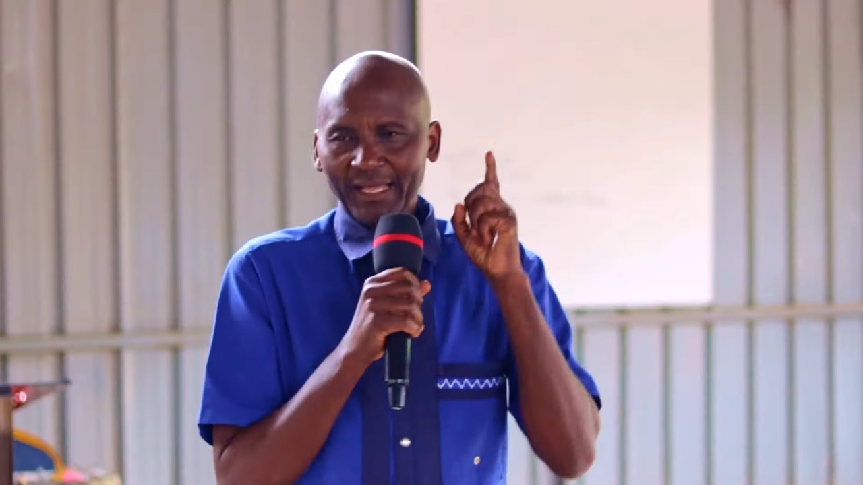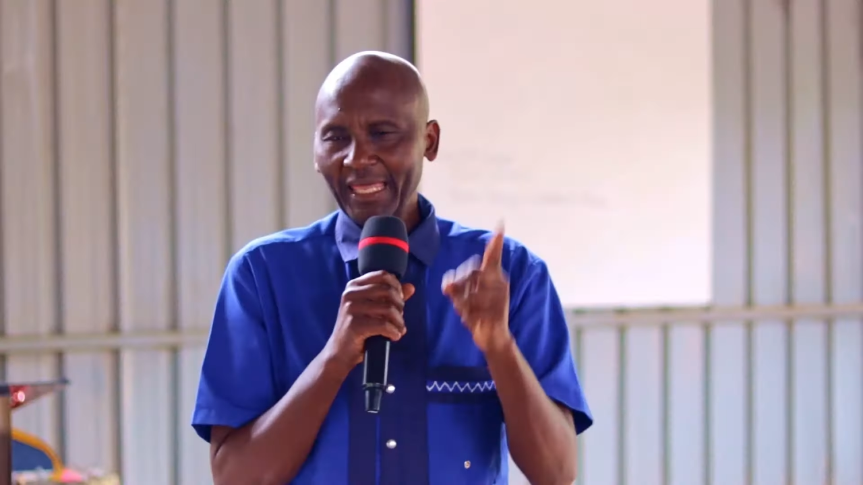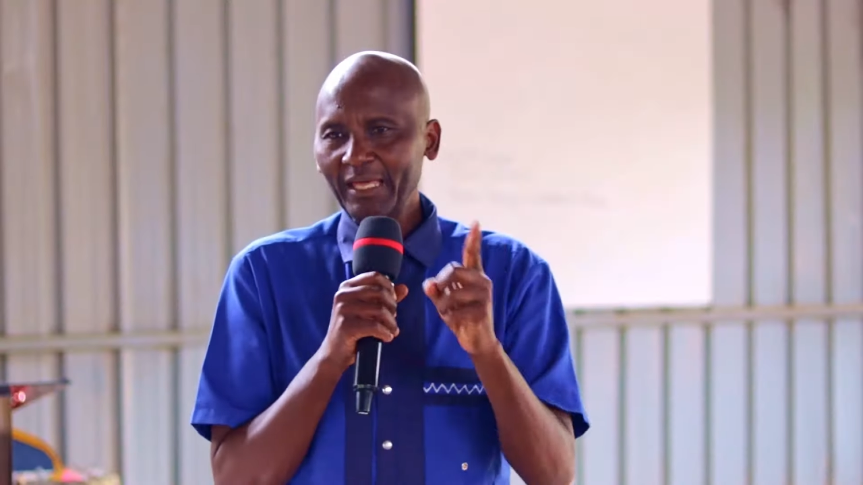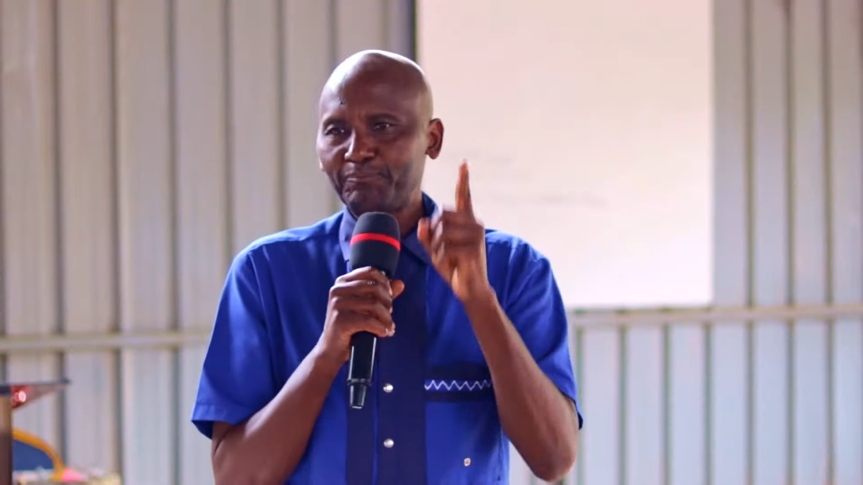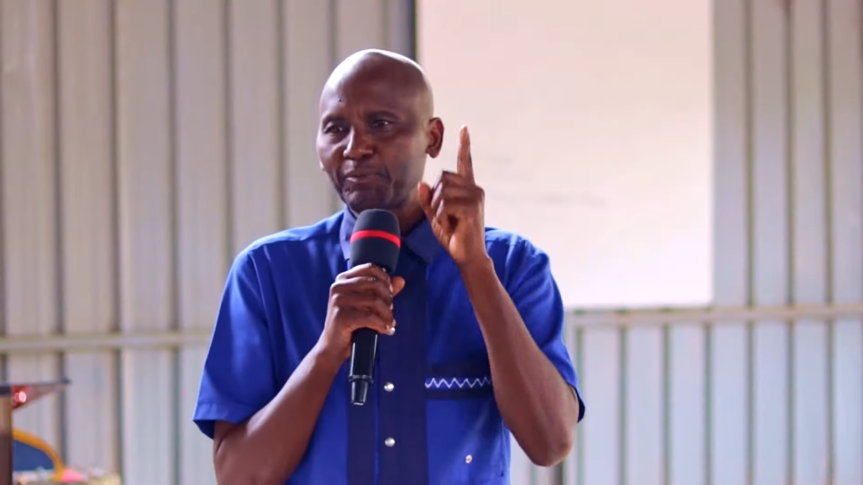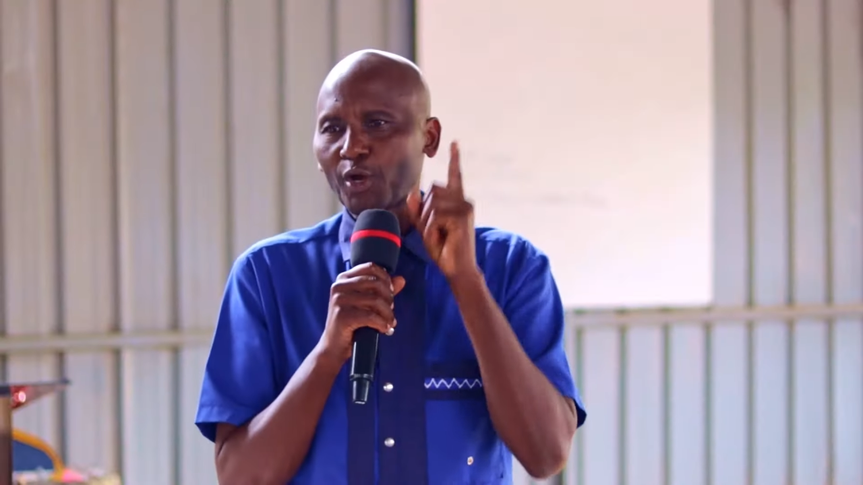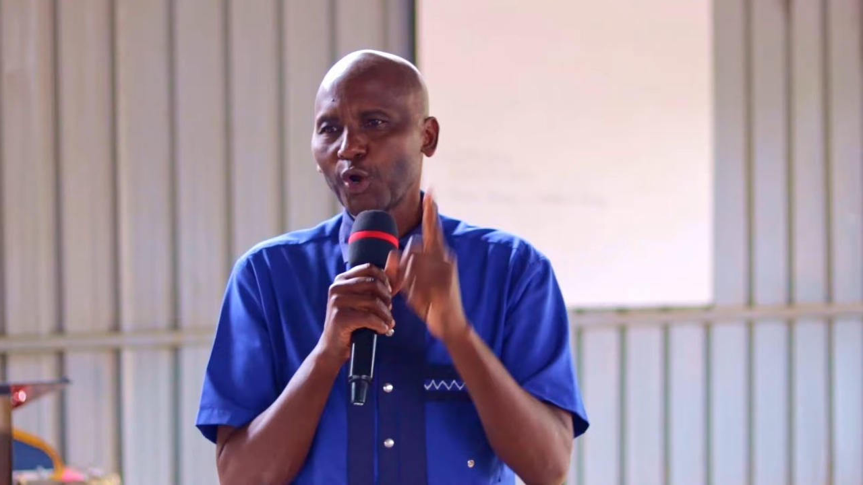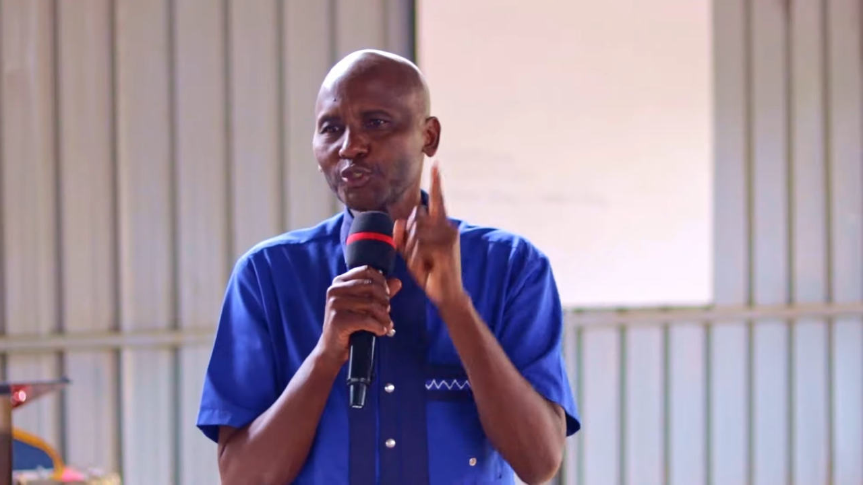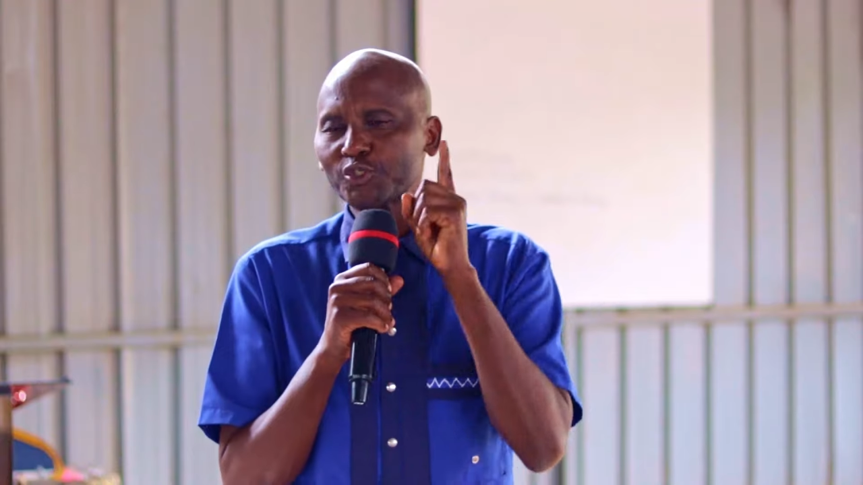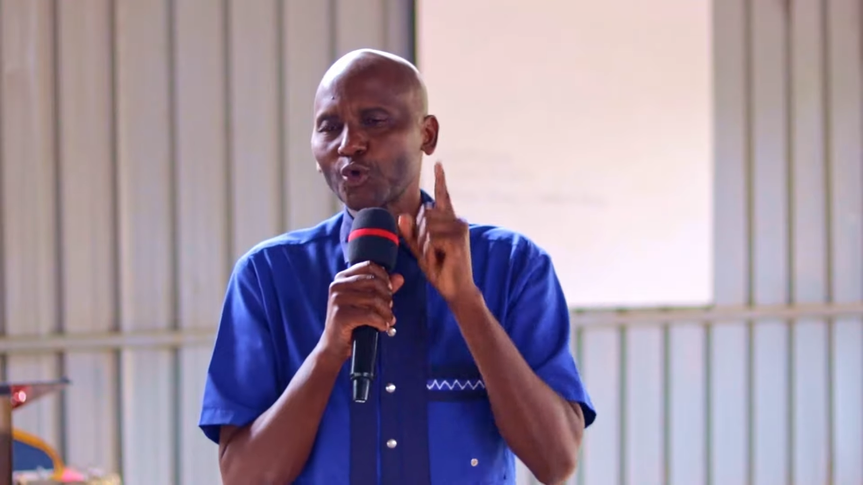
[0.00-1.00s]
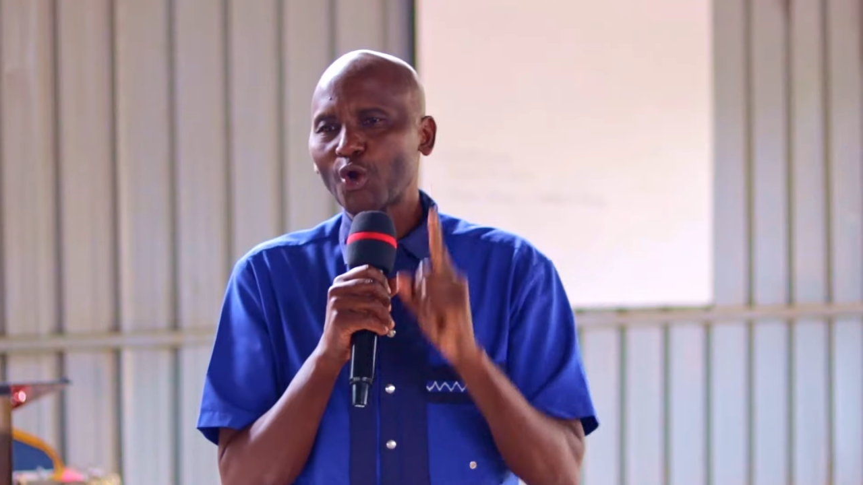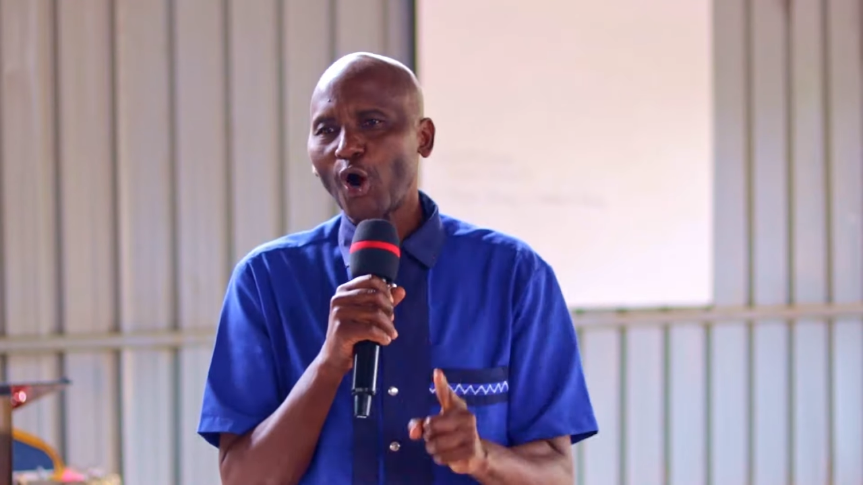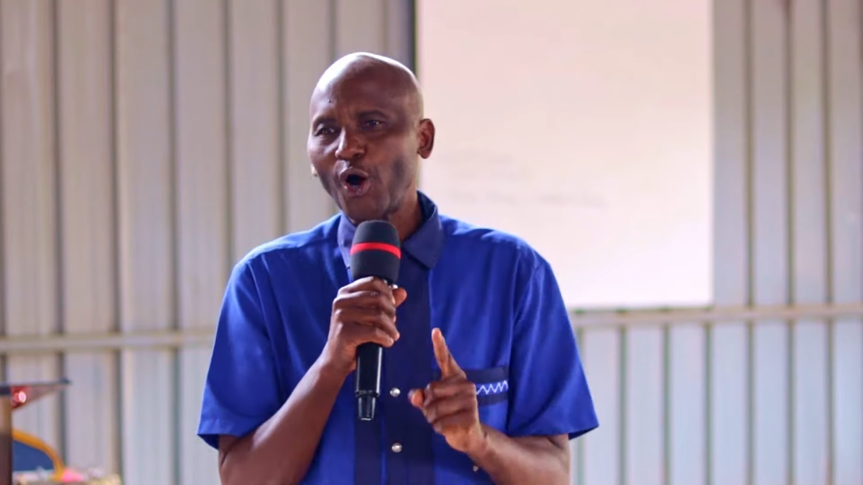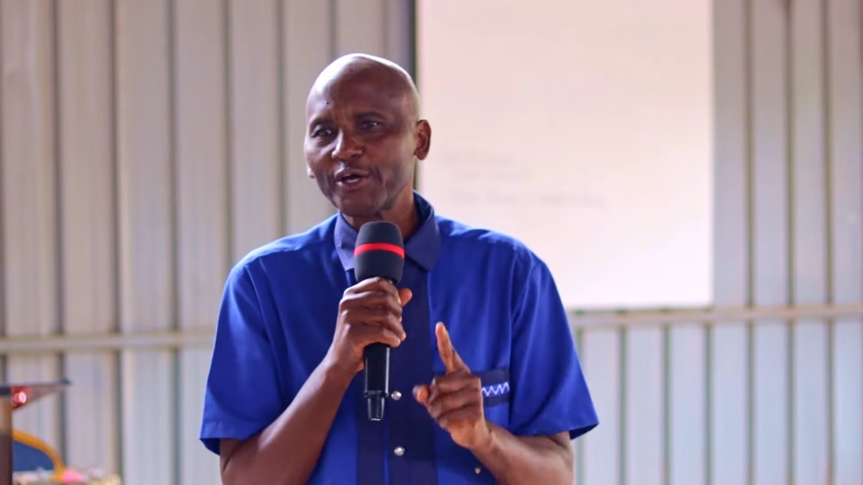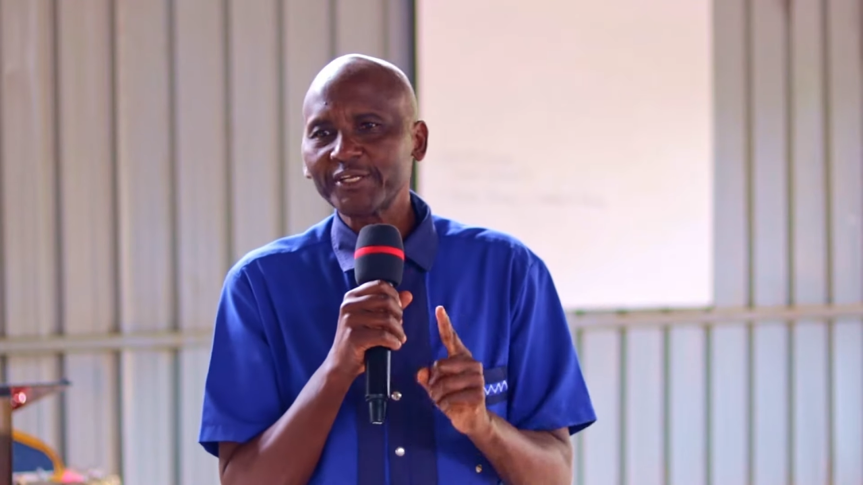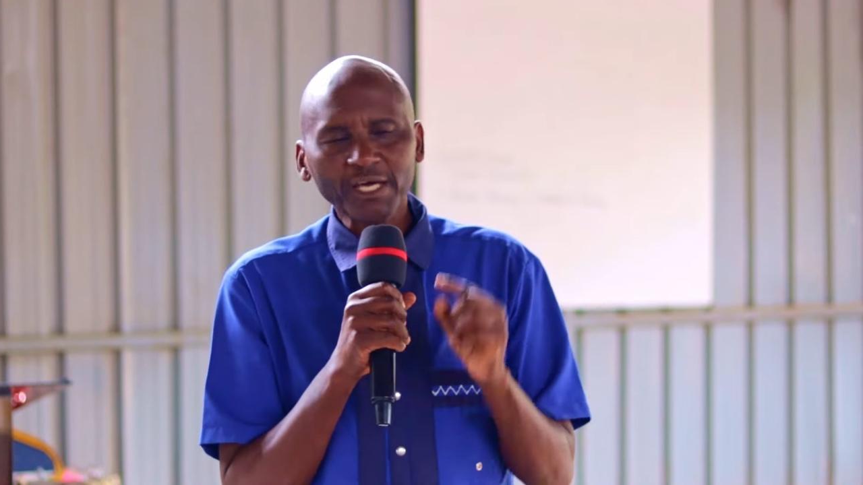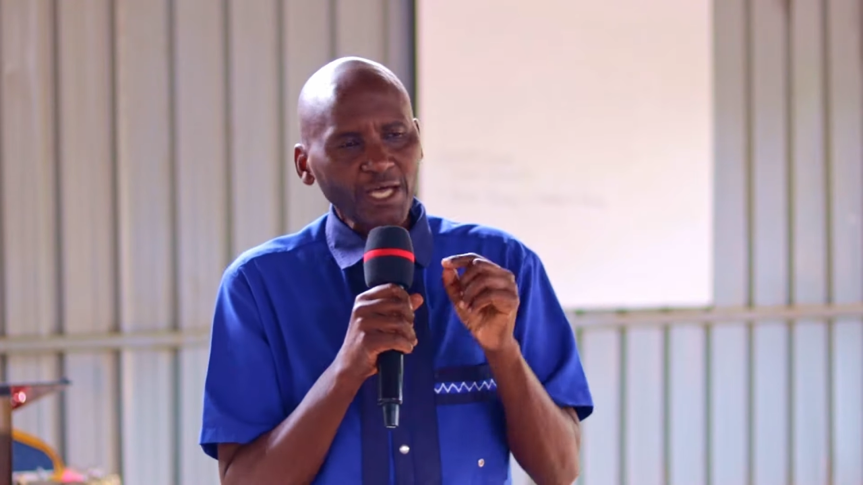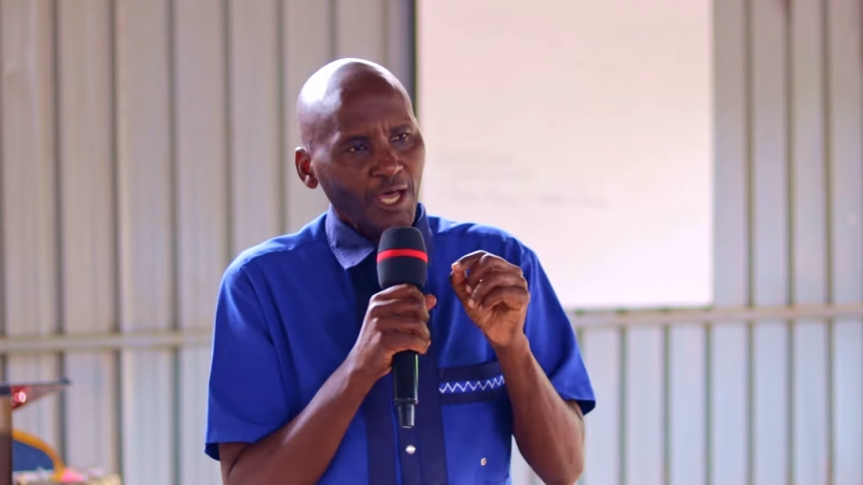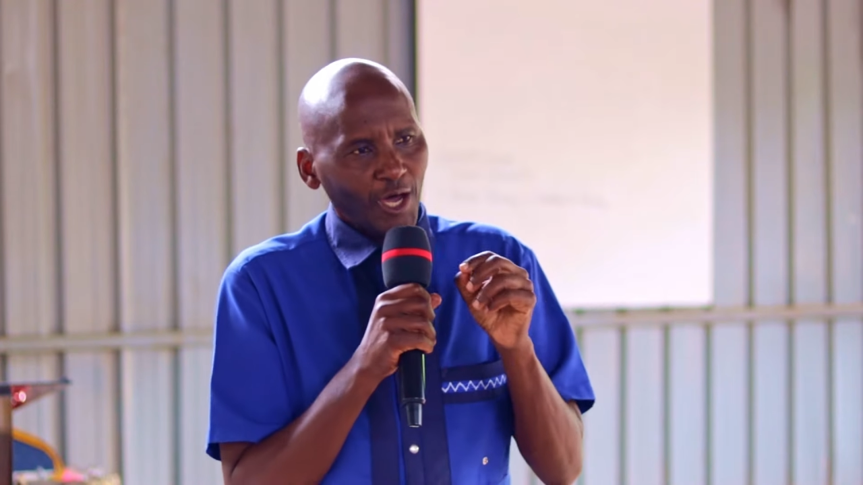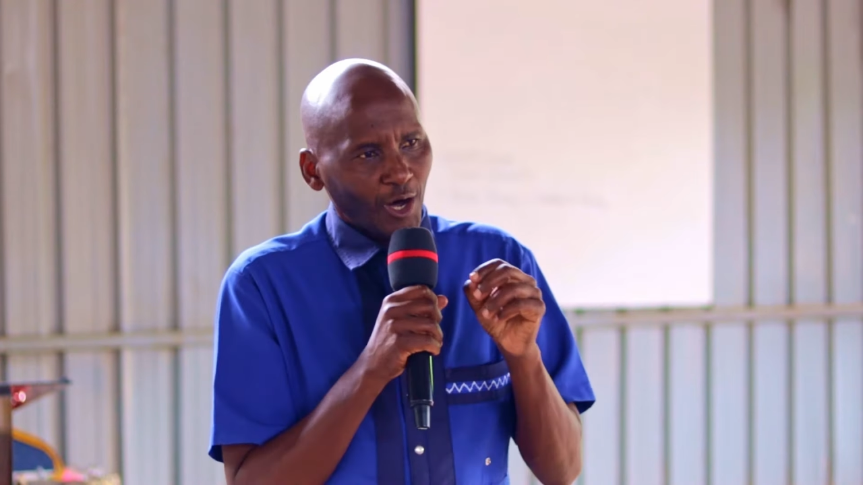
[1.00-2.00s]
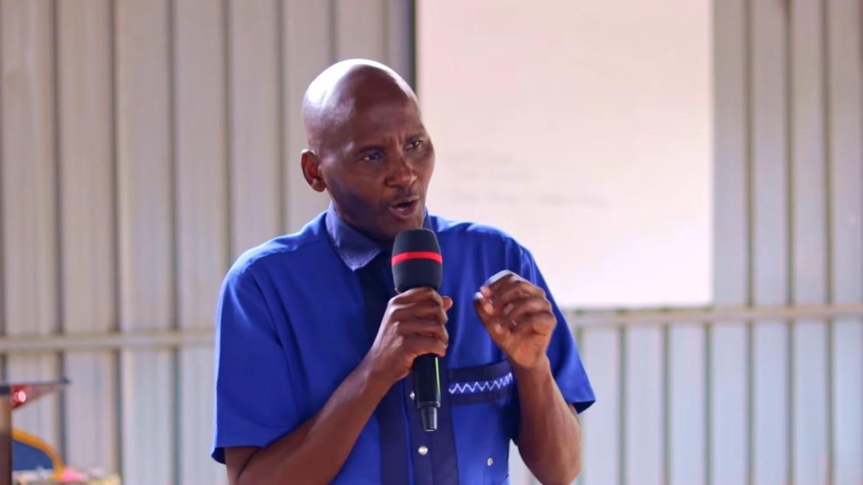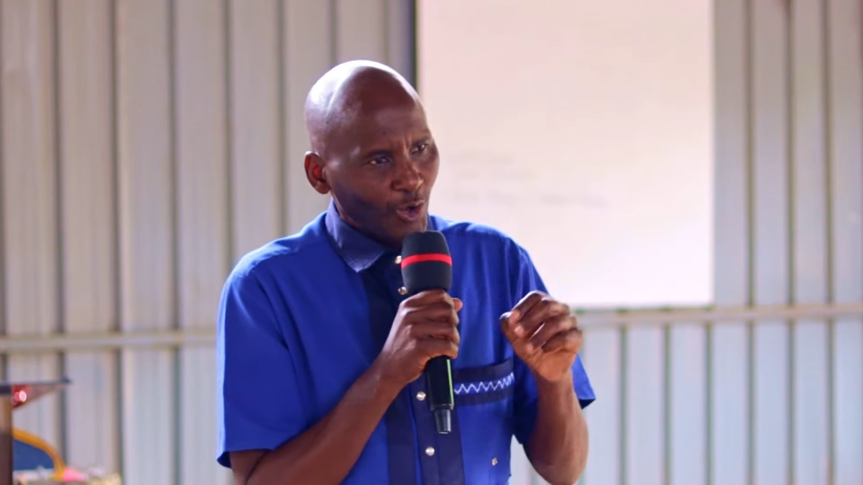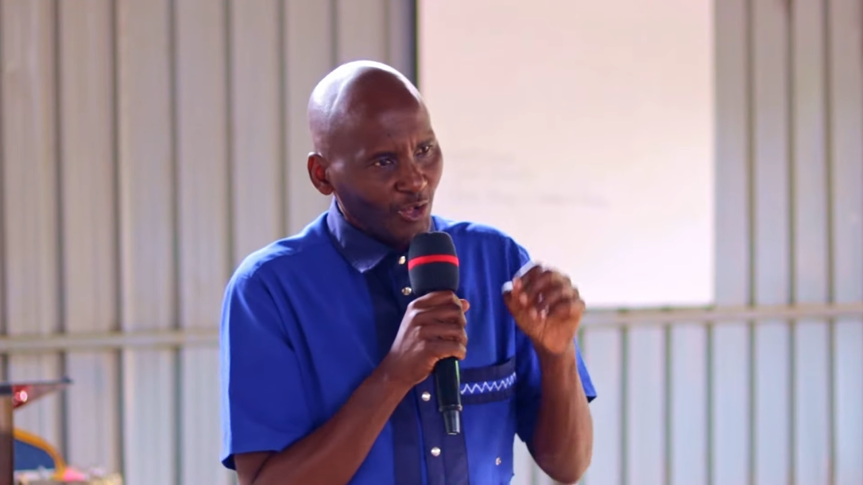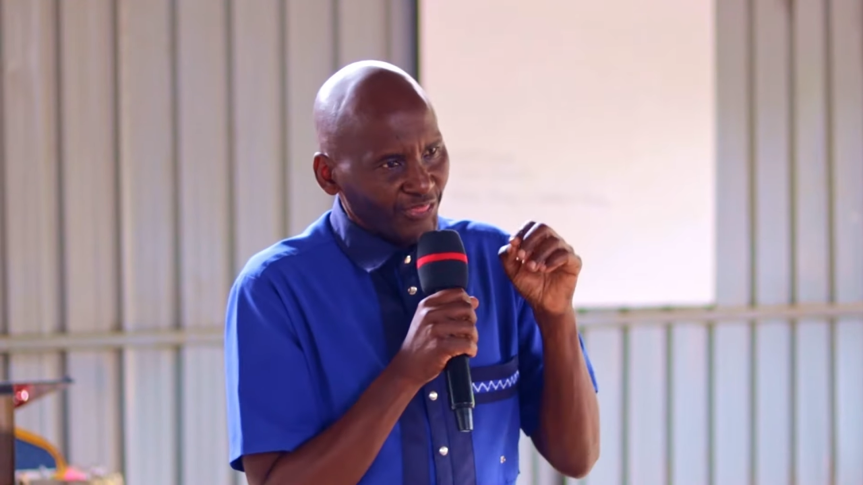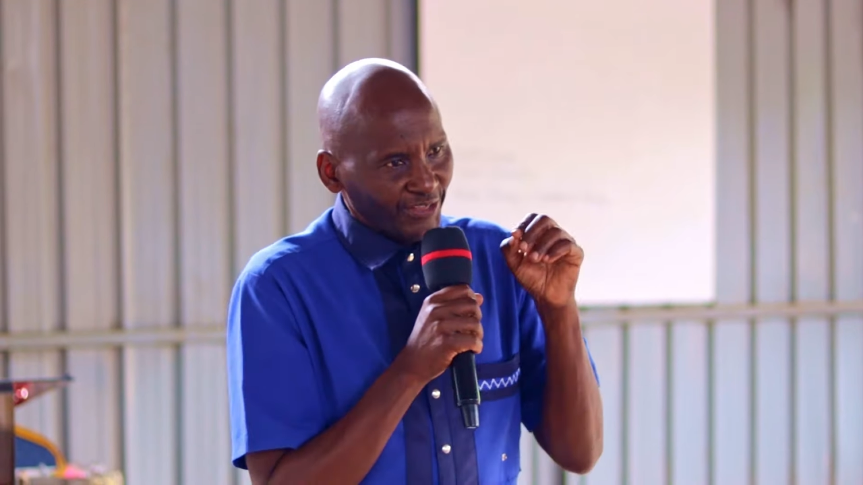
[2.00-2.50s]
keep close to God all